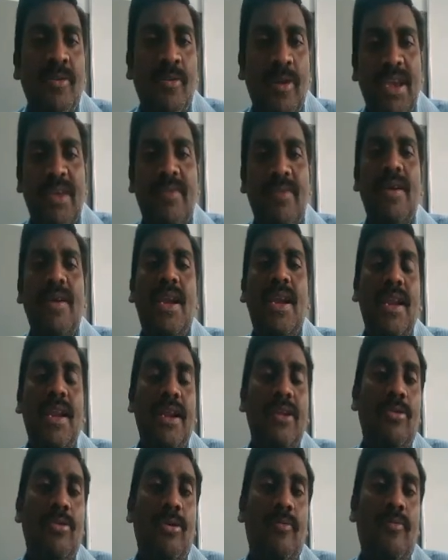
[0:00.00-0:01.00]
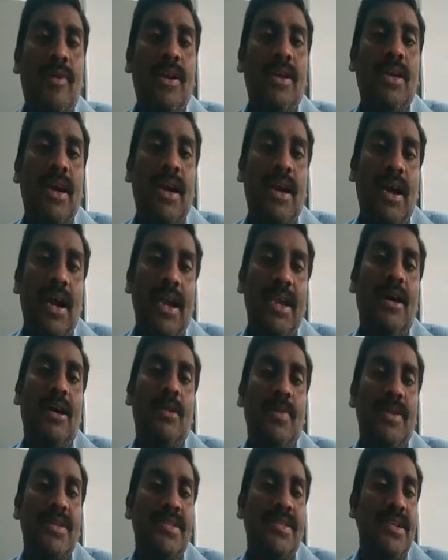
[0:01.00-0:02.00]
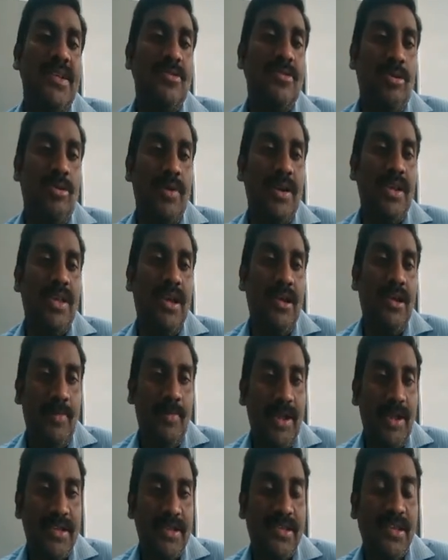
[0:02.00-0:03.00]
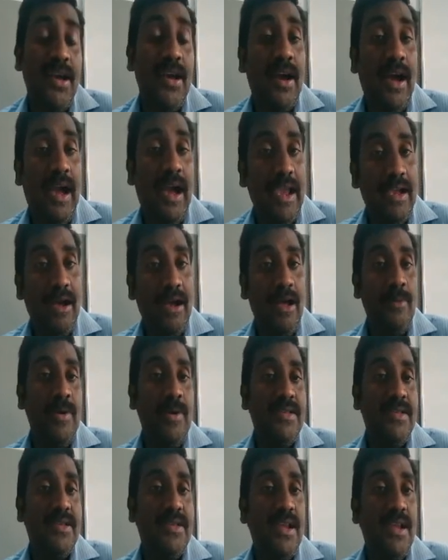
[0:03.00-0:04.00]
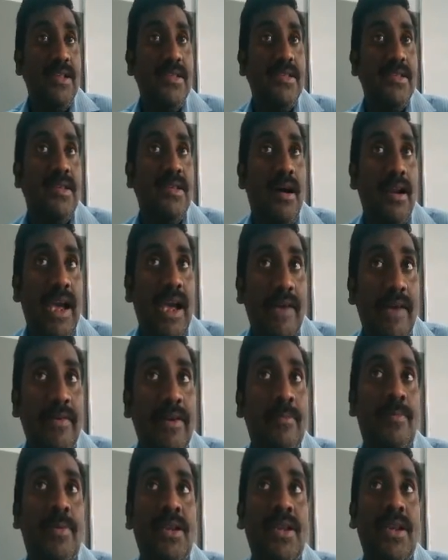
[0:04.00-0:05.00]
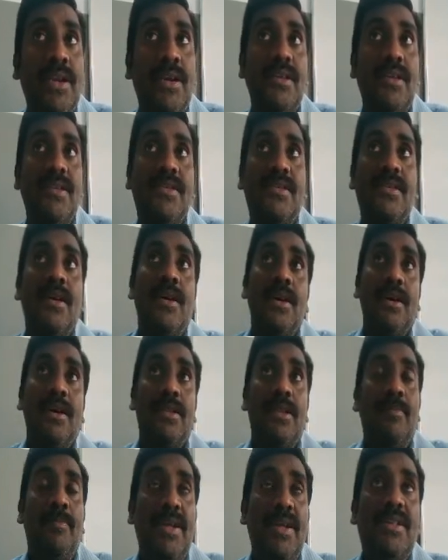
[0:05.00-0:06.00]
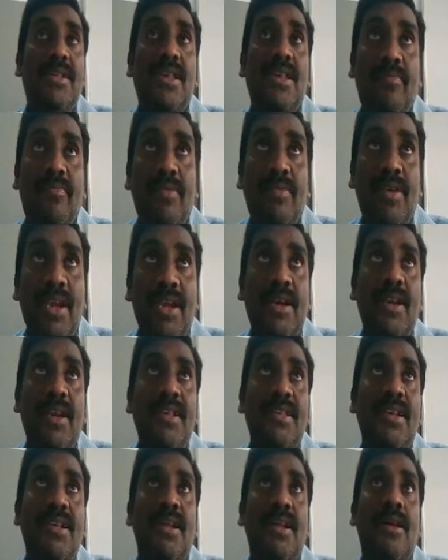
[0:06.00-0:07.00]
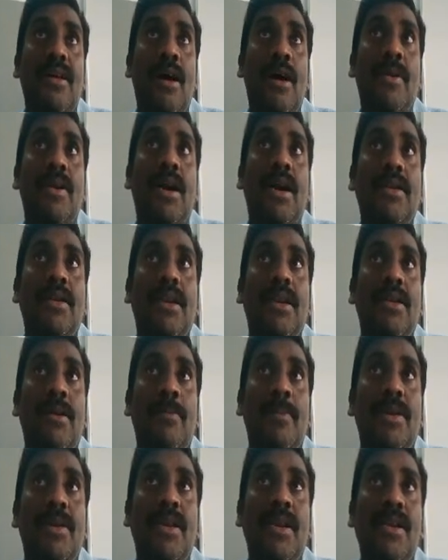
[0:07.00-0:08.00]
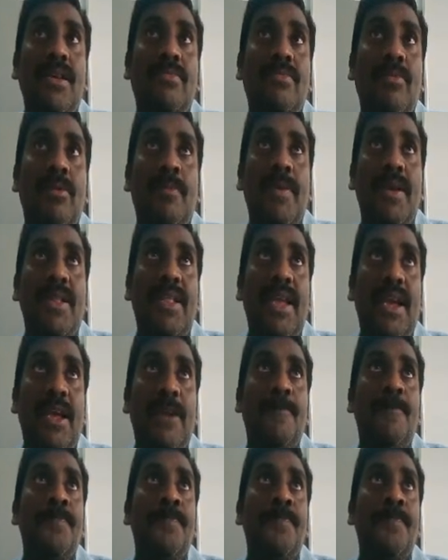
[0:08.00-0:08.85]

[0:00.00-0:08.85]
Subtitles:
Why we cannot go for high carbon steels over here means high carbon steels are having brittleness. That means if we increasing the carbon content, the brittleness will be there.